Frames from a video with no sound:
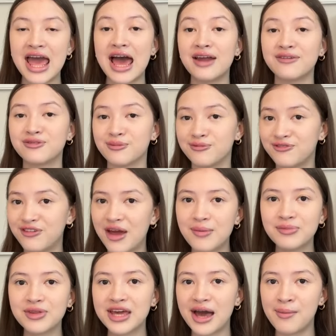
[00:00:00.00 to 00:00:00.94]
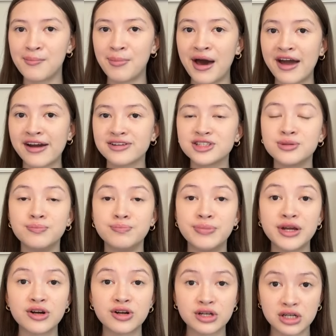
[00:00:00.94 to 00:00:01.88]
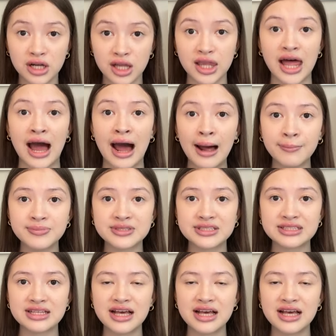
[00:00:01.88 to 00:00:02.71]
and from family empire to bitter collapse,